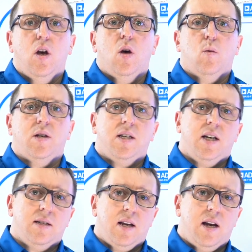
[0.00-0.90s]
With
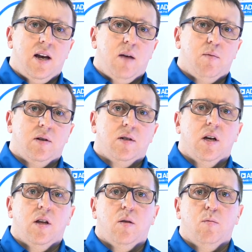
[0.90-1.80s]
TSN enabled,
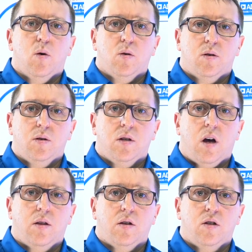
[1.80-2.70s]
the motors
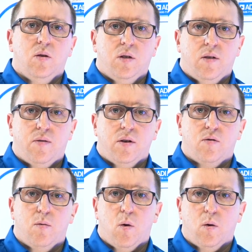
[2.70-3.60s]
on the two different
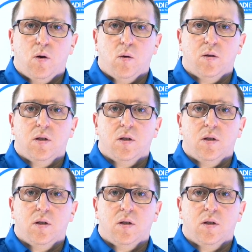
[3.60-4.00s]
remote nodes